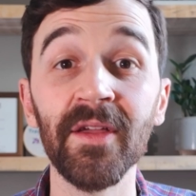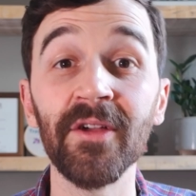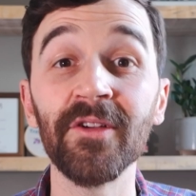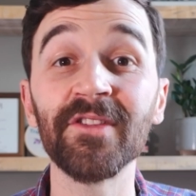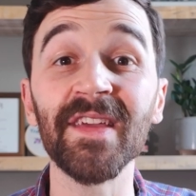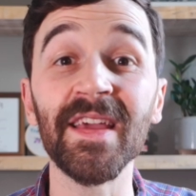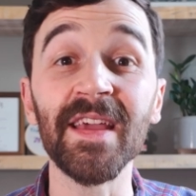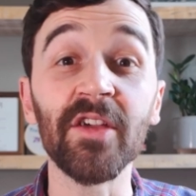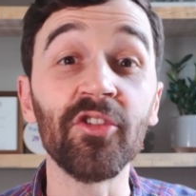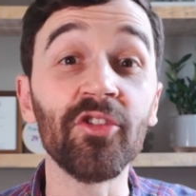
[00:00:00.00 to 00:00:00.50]

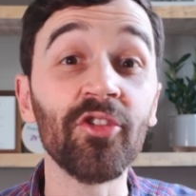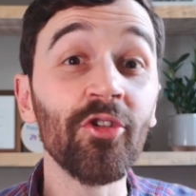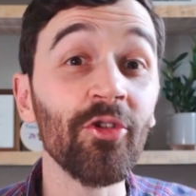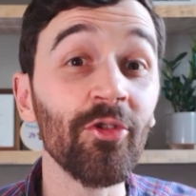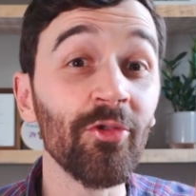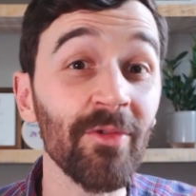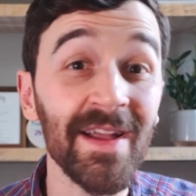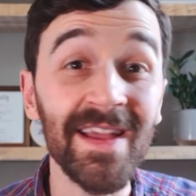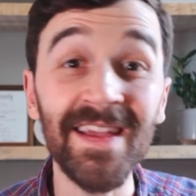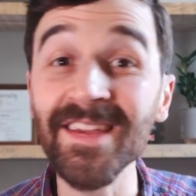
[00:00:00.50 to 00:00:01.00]
There's a
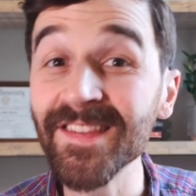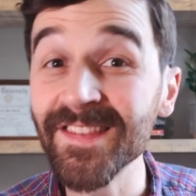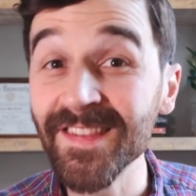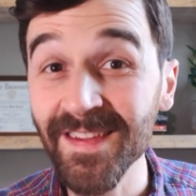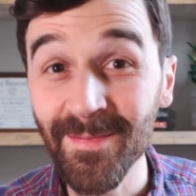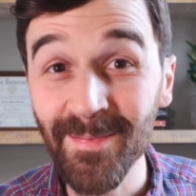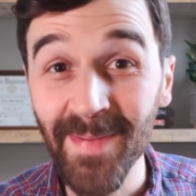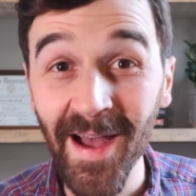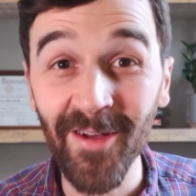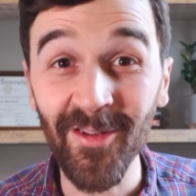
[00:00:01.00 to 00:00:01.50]

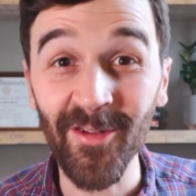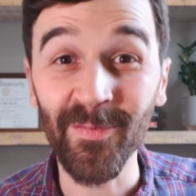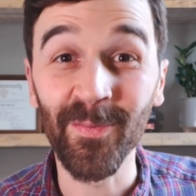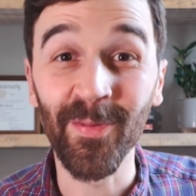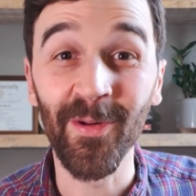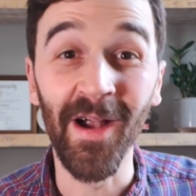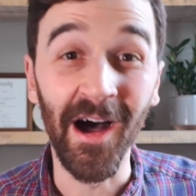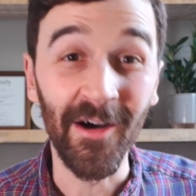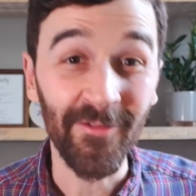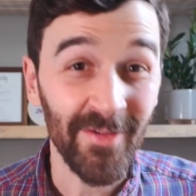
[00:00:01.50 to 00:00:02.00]
crazy amount of
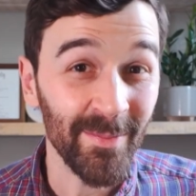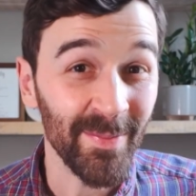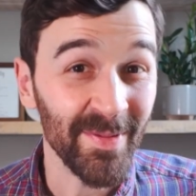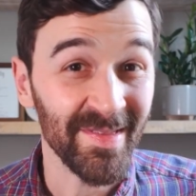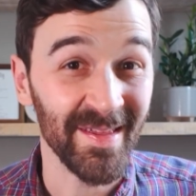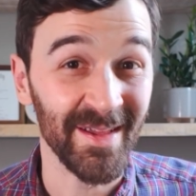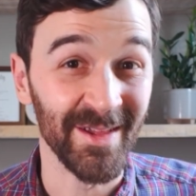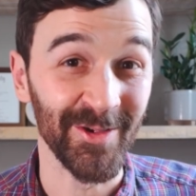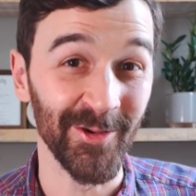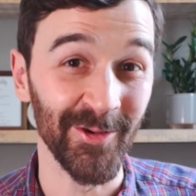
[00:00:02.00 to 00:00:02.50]
profit
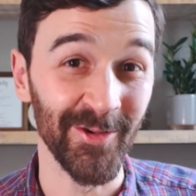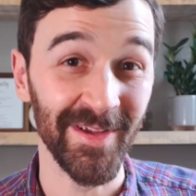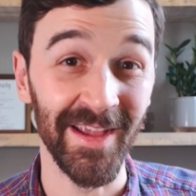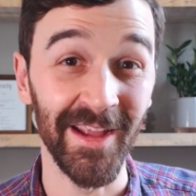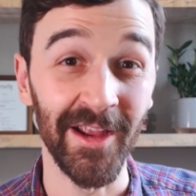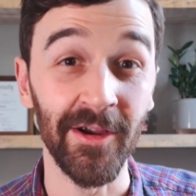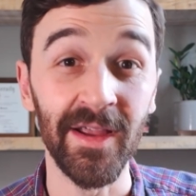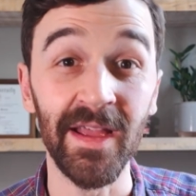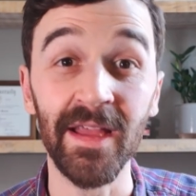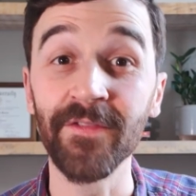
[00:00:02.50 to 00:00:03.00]
potential
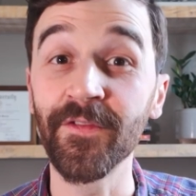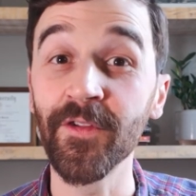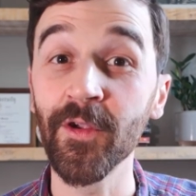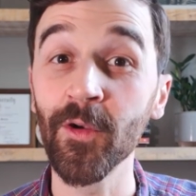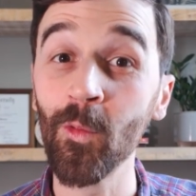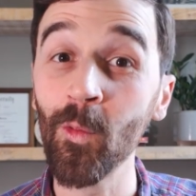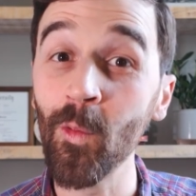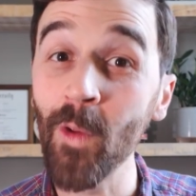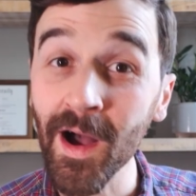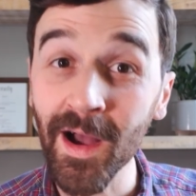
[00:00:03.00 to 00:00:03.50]
here if
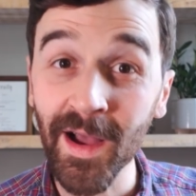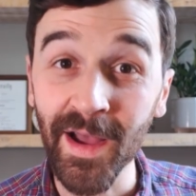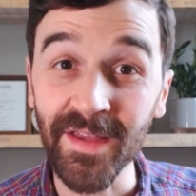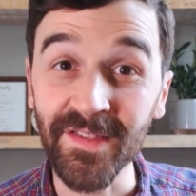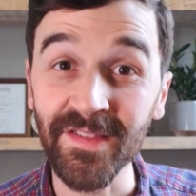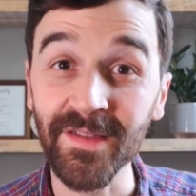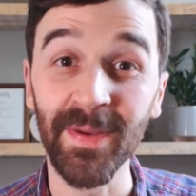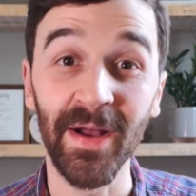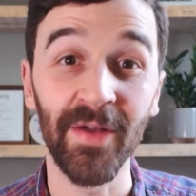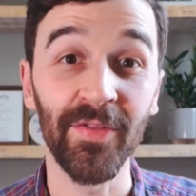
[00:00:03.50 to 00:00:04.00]
you're
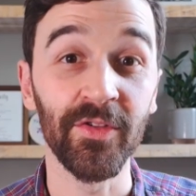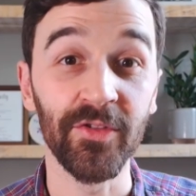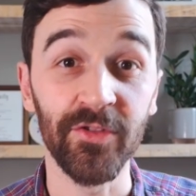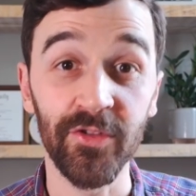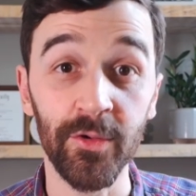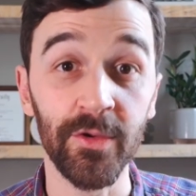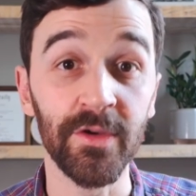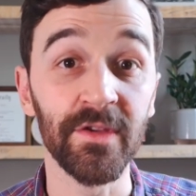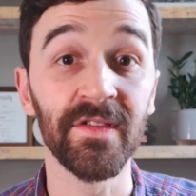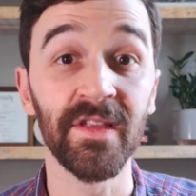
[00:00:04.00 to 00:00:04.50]
wise about the
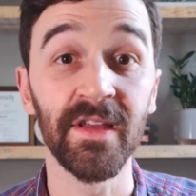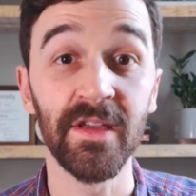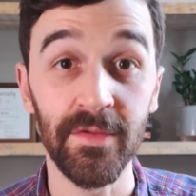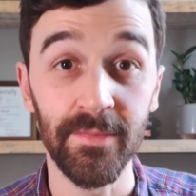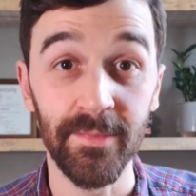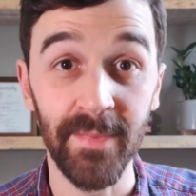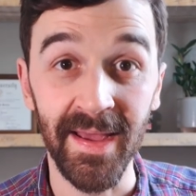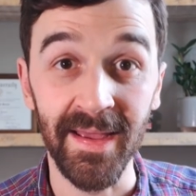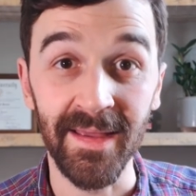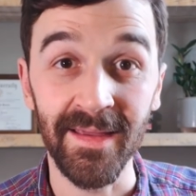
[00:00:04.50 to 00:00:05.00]
choice that you
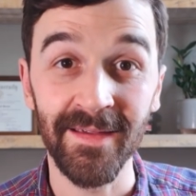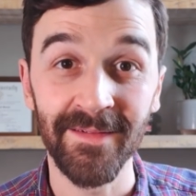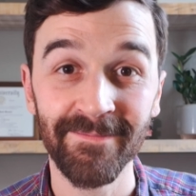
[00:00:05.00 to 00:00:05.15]
make.